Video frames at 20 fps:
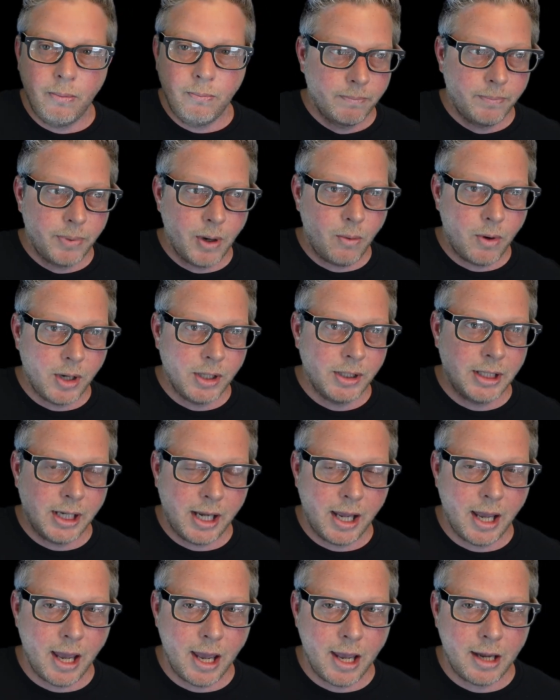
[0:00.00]
But once
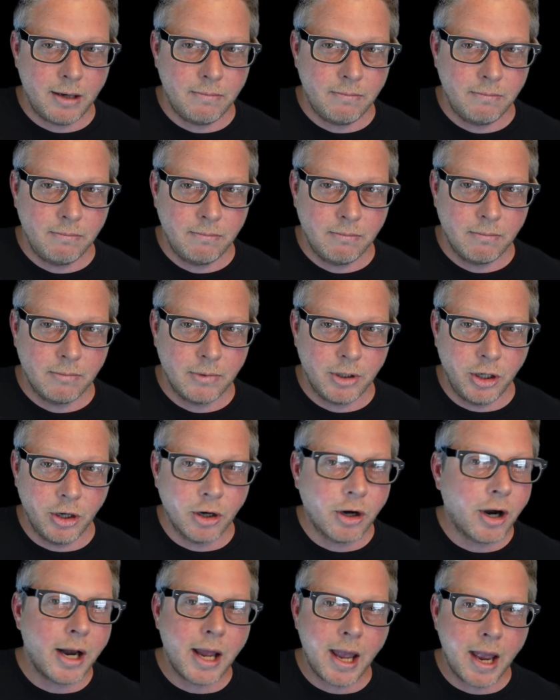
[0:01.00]
again, you're
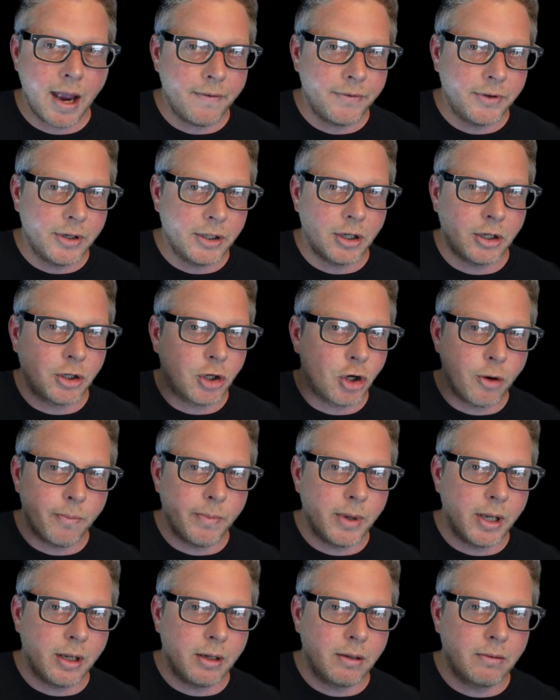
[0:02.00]
gonna have to
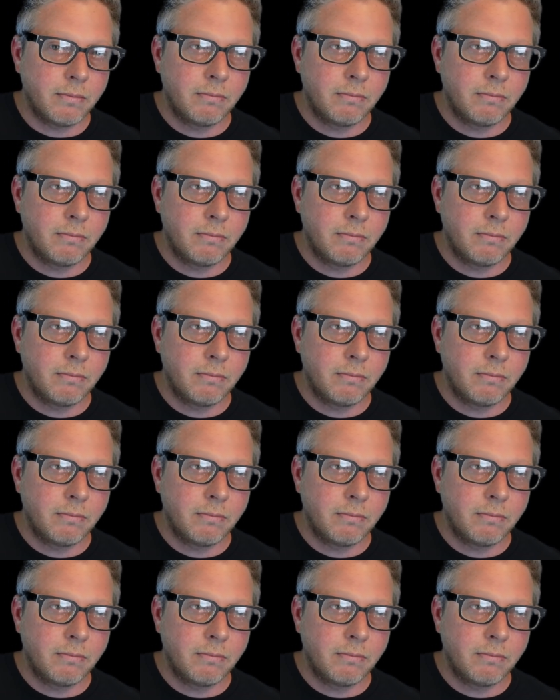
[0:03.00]
determine